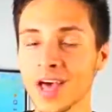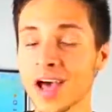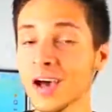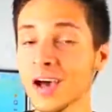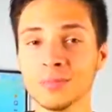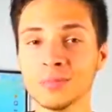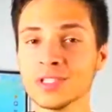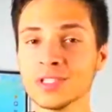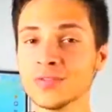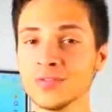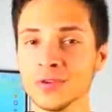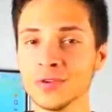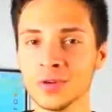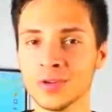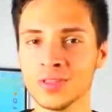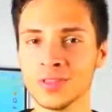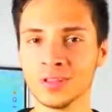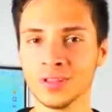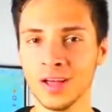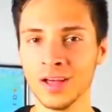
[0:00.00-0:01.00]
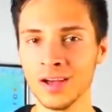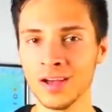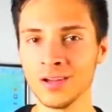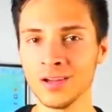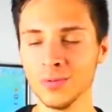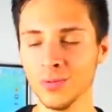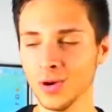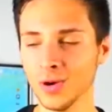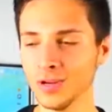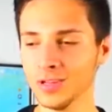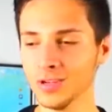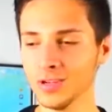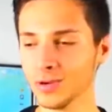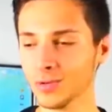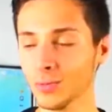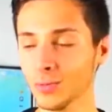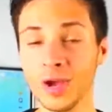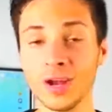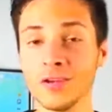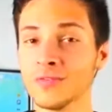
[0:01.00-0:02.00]
The atmosphere in the line when
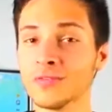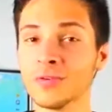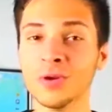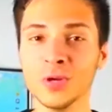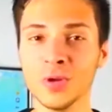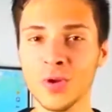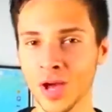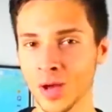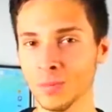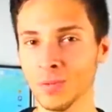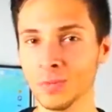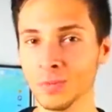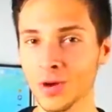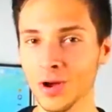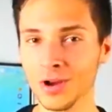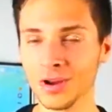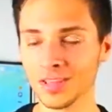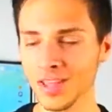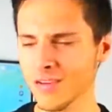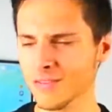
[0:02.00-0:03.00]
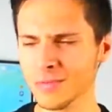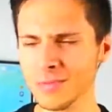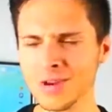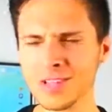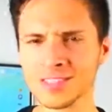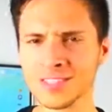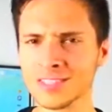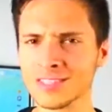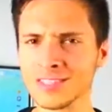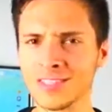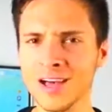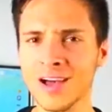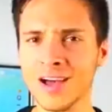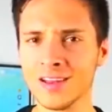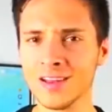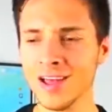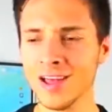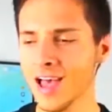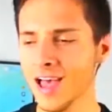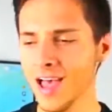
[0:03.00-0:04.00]
you're waiting for a new Apple product, everybody's
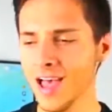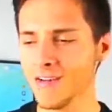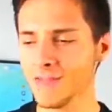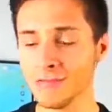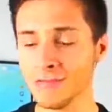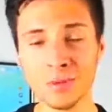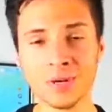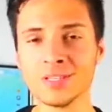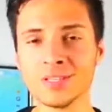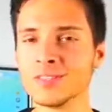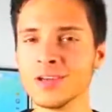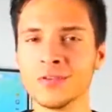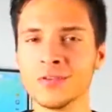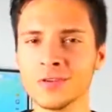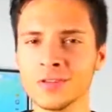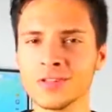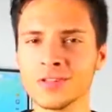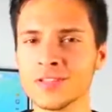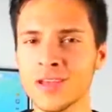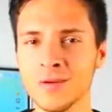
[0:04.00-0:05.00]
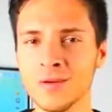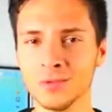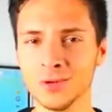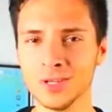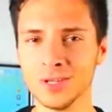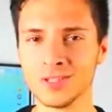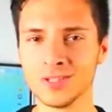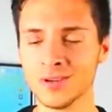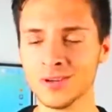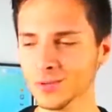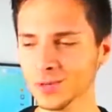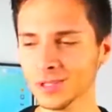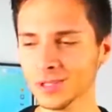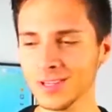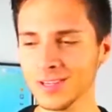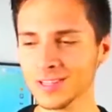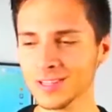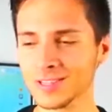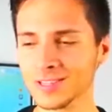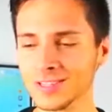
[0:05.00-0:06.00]
excited. Everybody's there for the same reason. It
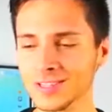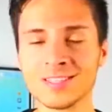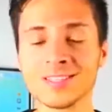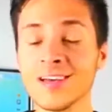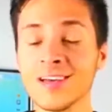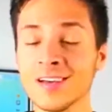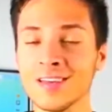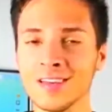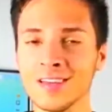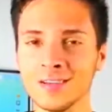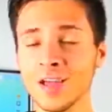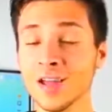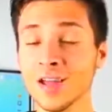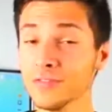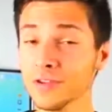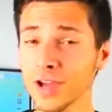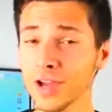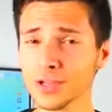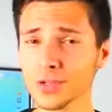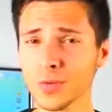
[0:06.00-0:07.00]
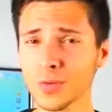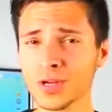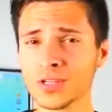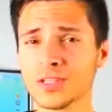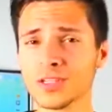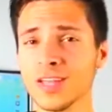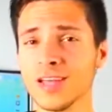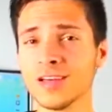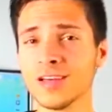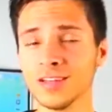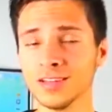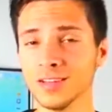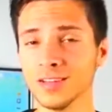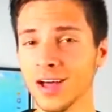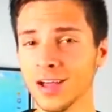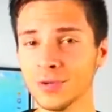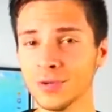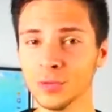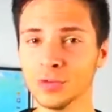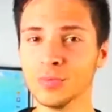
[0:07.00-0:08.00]
really is exciting. And if you guys want to stand in
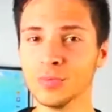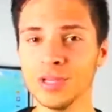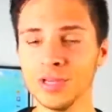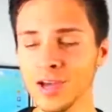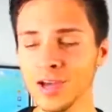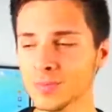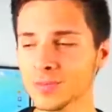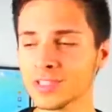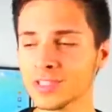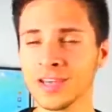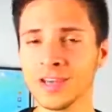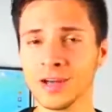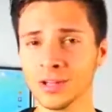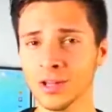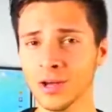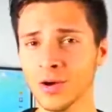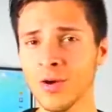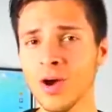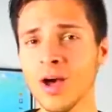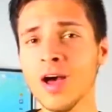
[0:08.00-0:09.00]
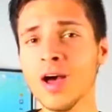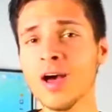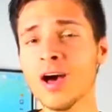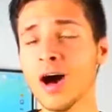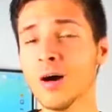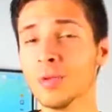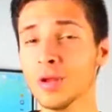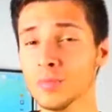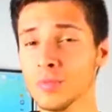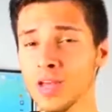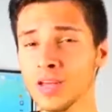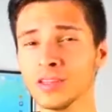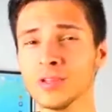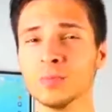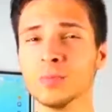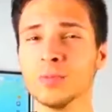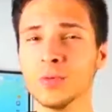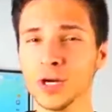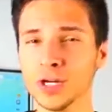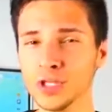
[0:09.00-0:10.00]
line with me, come say hello. I'm going to be at
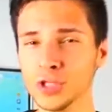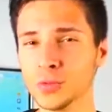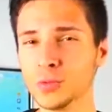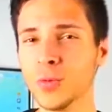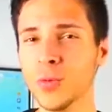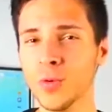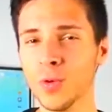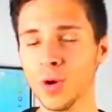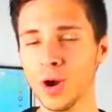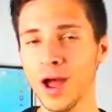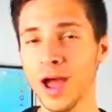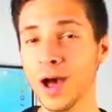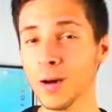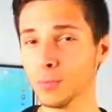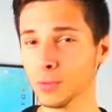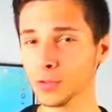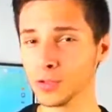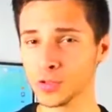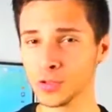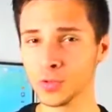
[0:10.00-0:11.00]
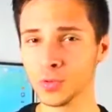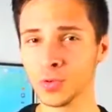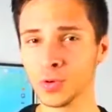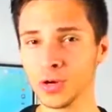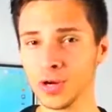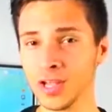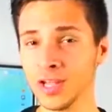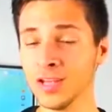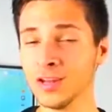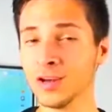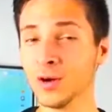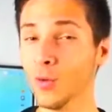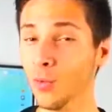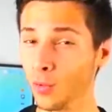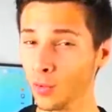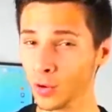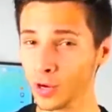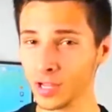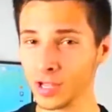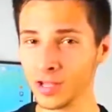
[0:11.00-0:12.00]
the Bridgeport Apple Store in
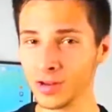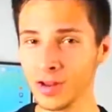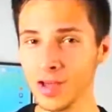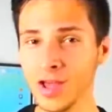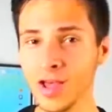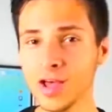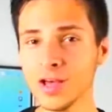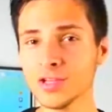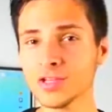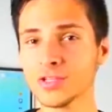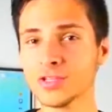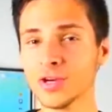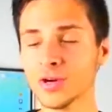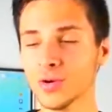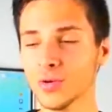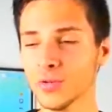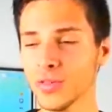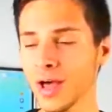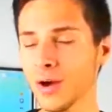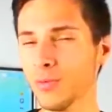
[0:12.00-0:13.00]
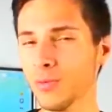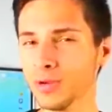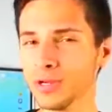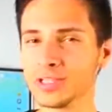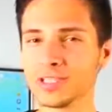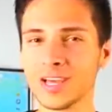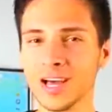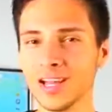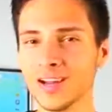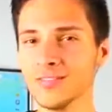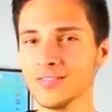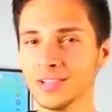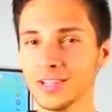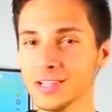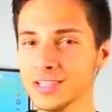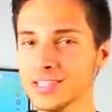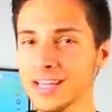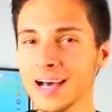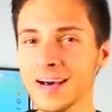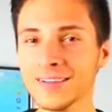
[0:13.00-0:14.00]
Oregon. So that one is kind of on
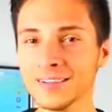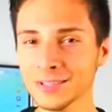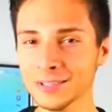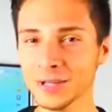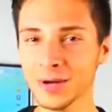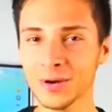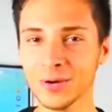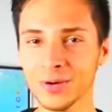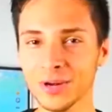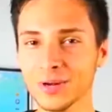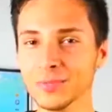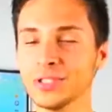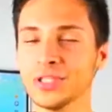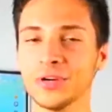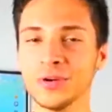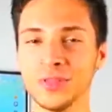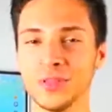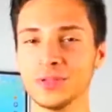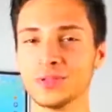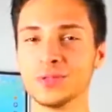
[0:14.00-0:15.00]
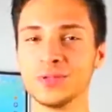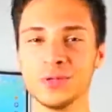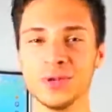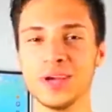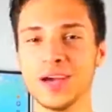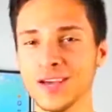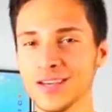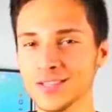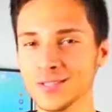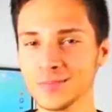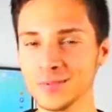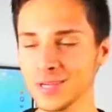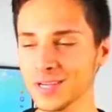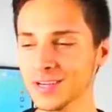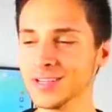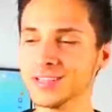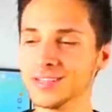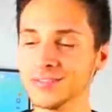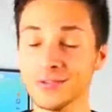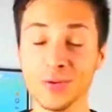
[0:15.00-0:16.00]
the down low, and I'm sharing this with you guys
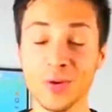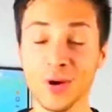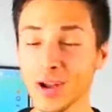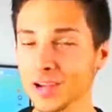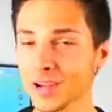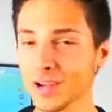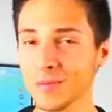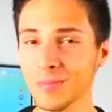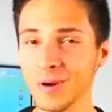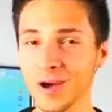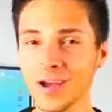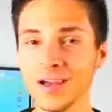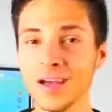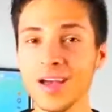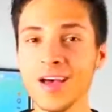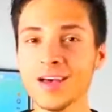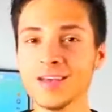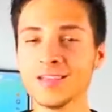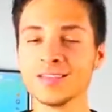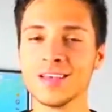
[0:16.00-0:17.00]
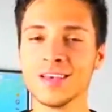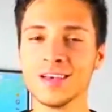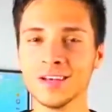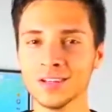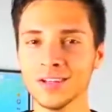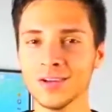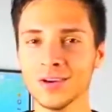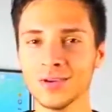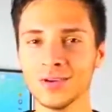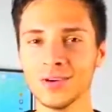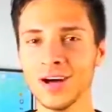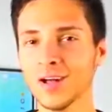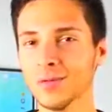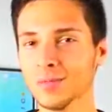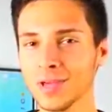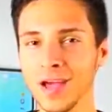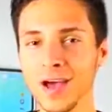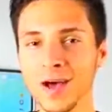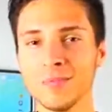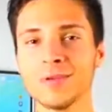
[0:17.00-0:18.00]
because if you want to come by, say hello. I'll
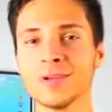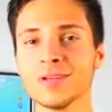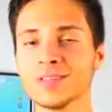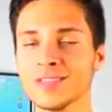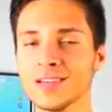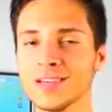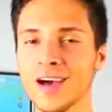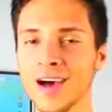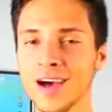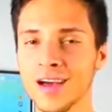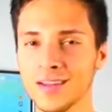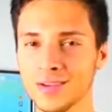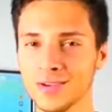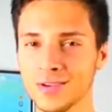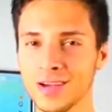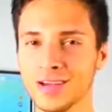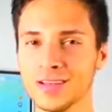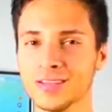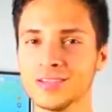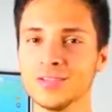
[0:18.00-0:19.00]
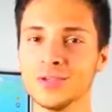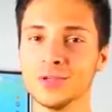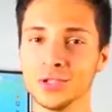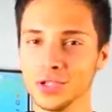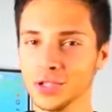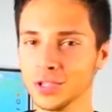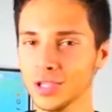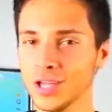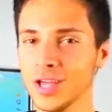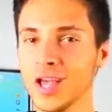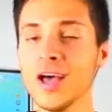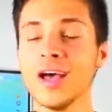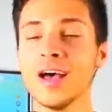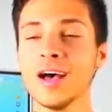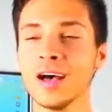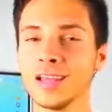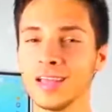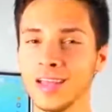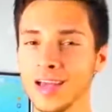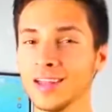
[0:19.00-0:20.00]
be happy to say hi to you guys. Usually,
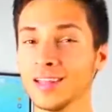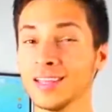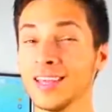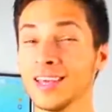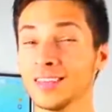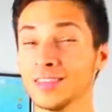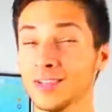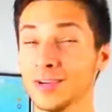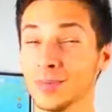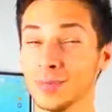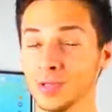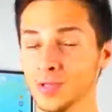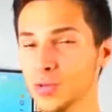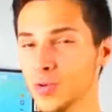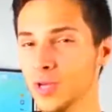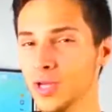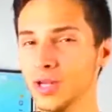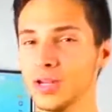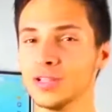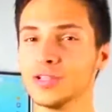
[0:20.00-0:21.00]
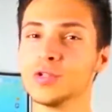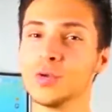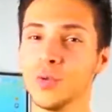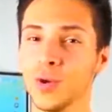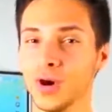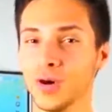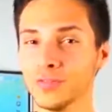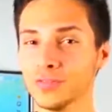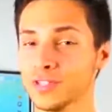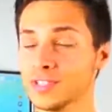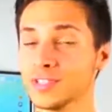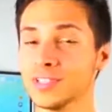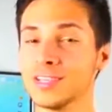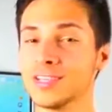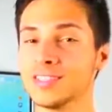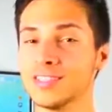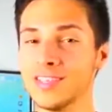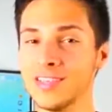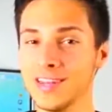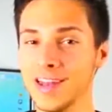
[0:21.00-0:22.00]
again, get there between 12 to
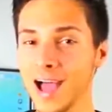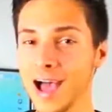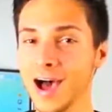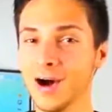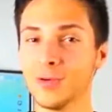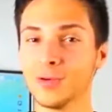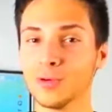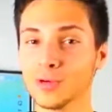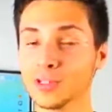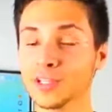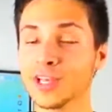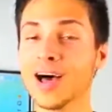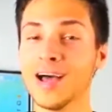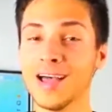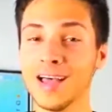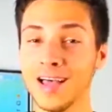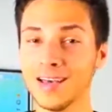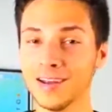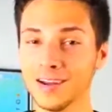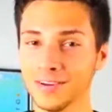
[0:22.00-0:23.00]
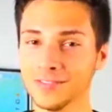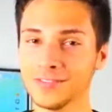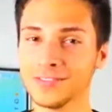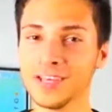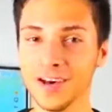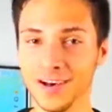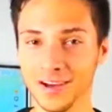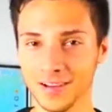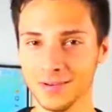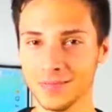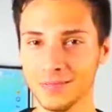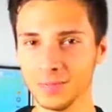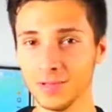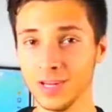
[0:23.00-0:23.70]
16 hours ahead of time.